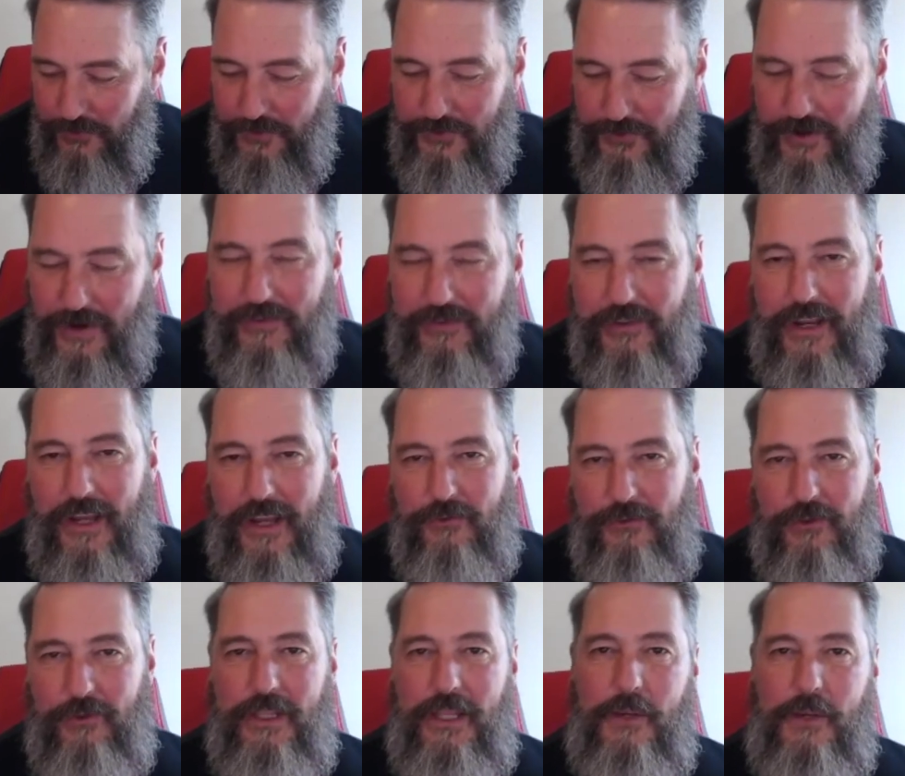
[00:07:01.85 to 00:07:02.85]
addressed it
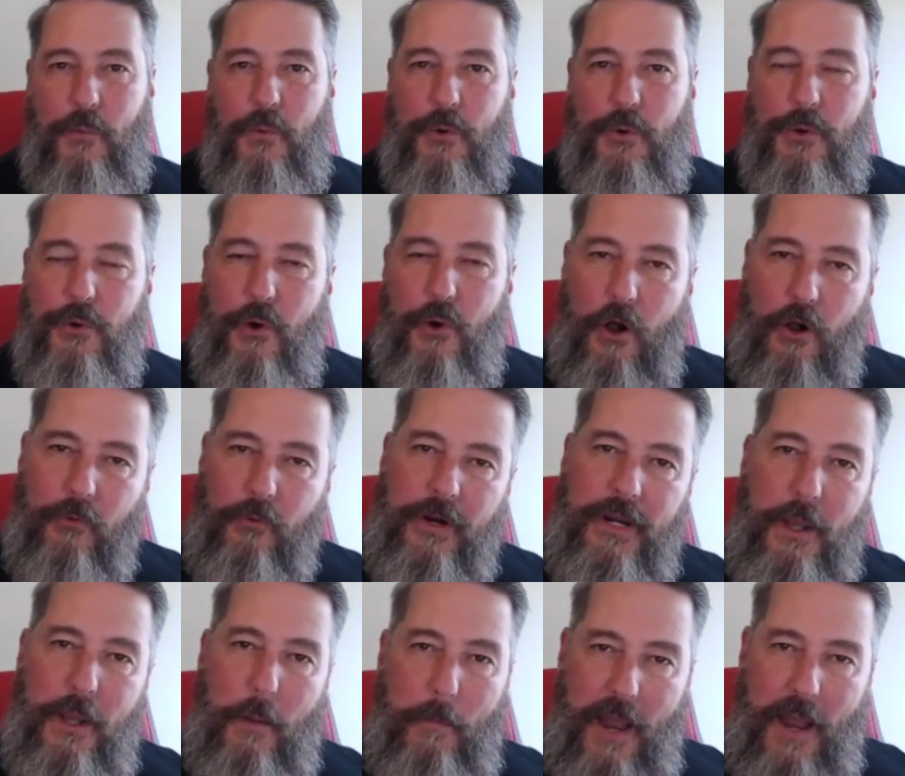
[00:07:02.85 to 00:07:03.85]
actually. Like, were you
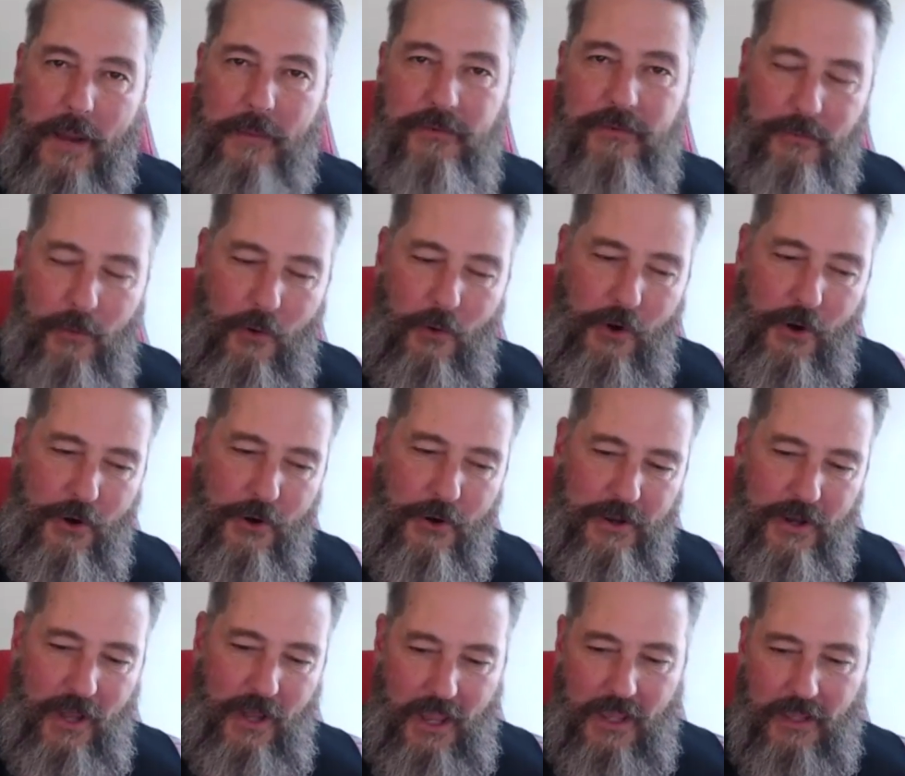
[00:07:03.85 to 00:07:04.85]
already a pipe smoker,
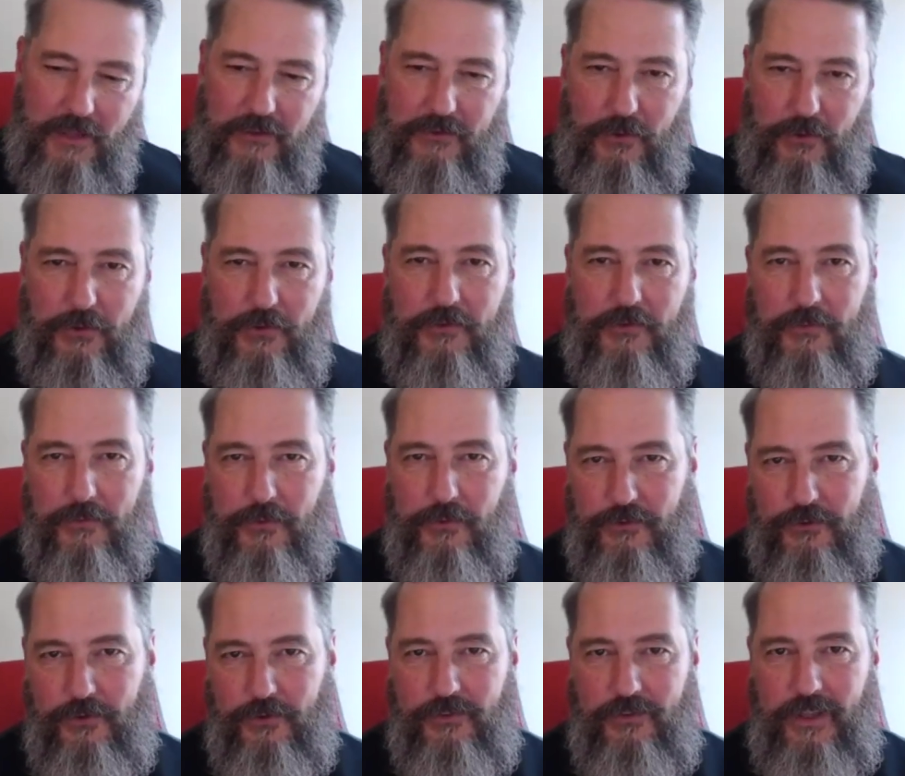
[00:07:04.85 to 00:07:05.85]
and so this was
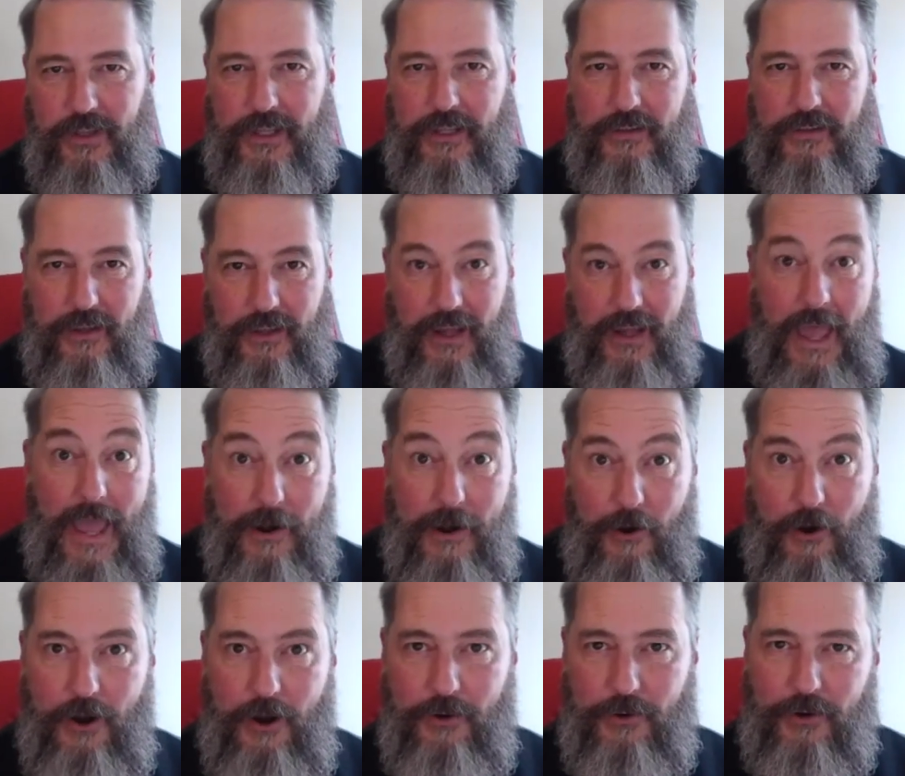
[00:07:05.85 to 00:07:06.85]
just like an
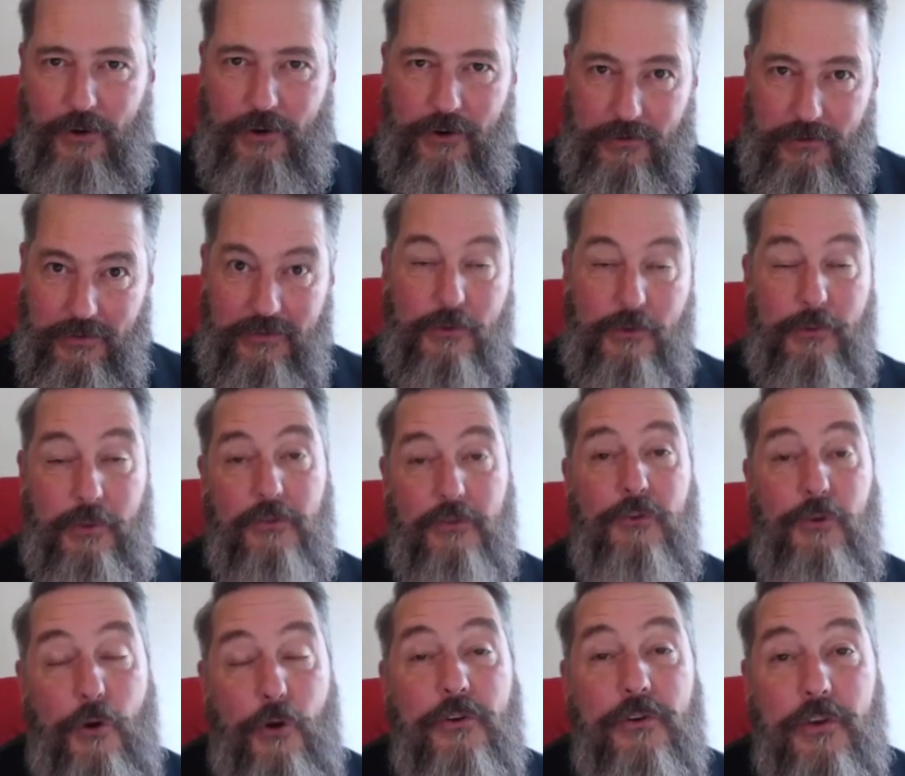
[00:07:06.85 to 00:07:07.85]
add-on, or so this
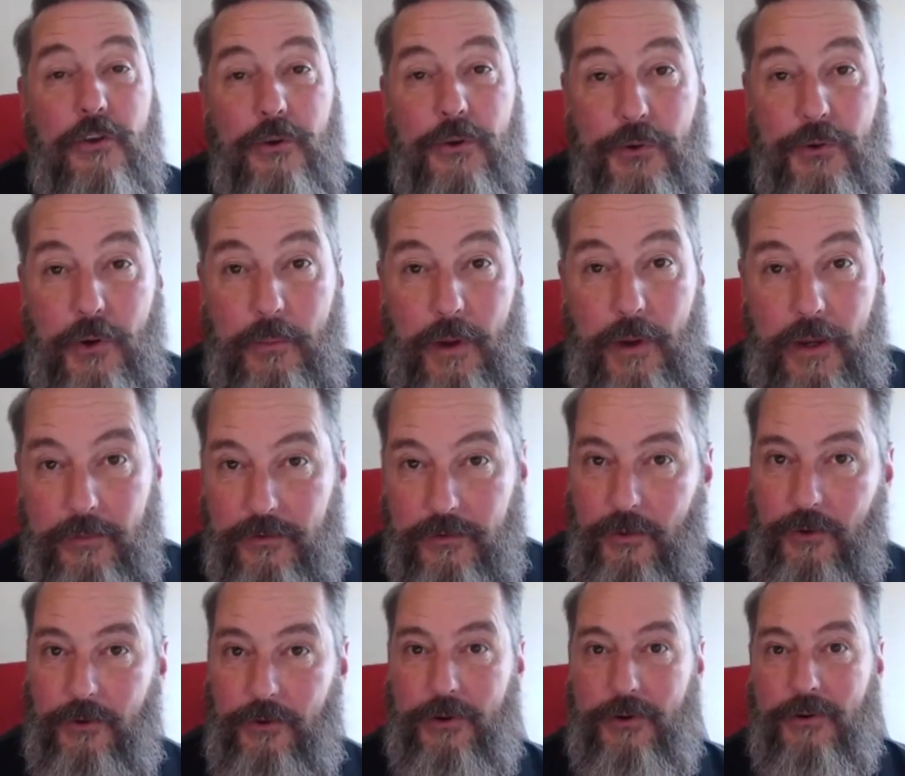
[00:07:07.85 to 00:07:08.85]
turned you into a pipe
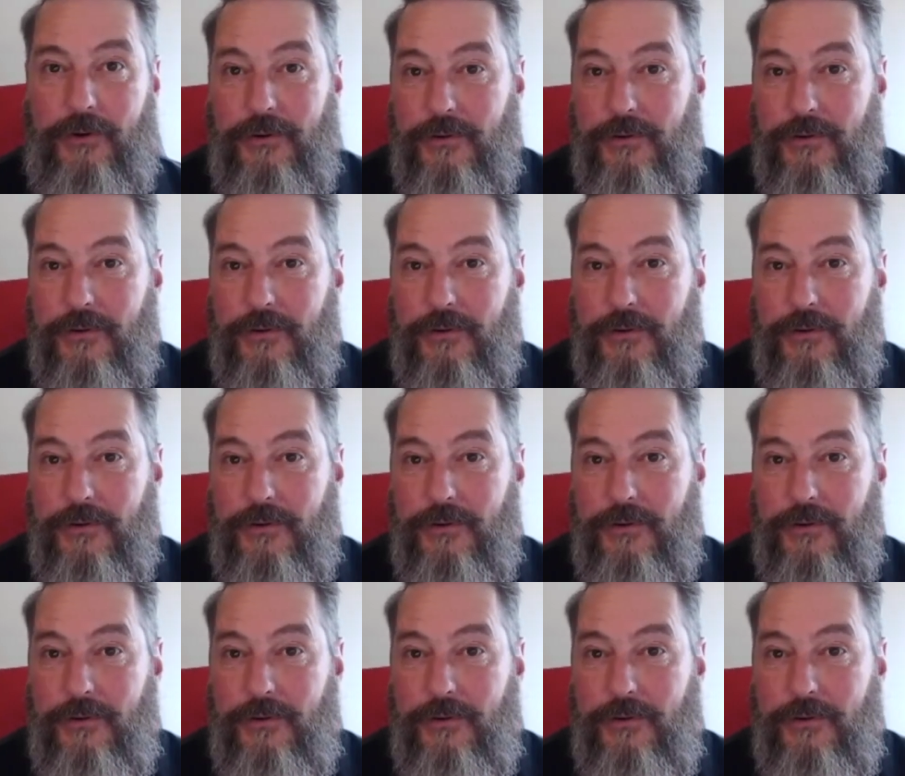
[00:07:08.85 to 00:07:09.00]
smoker?